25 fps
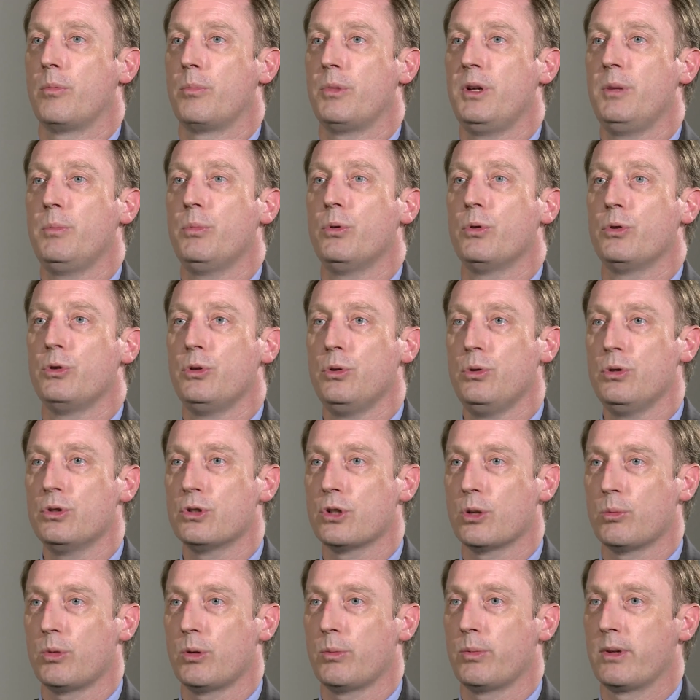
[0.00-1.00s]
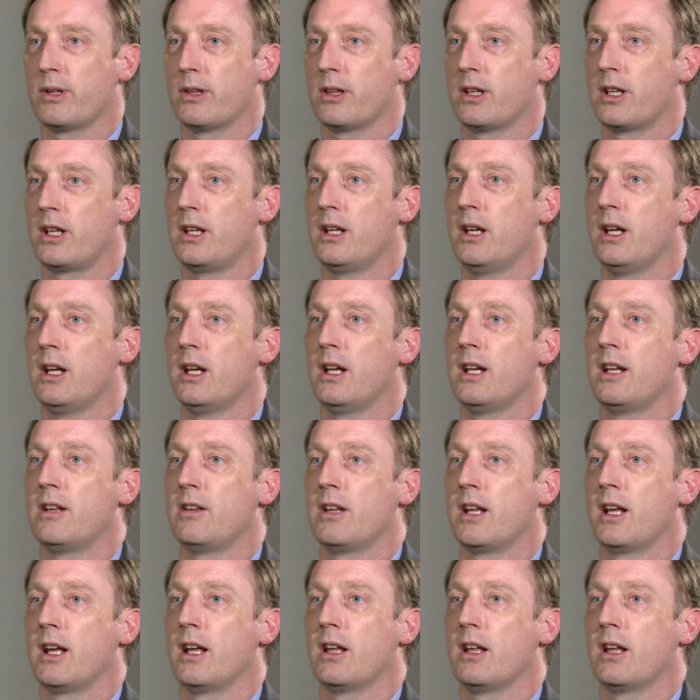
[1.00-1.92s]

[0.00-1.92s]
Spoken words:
people use homeopathy in their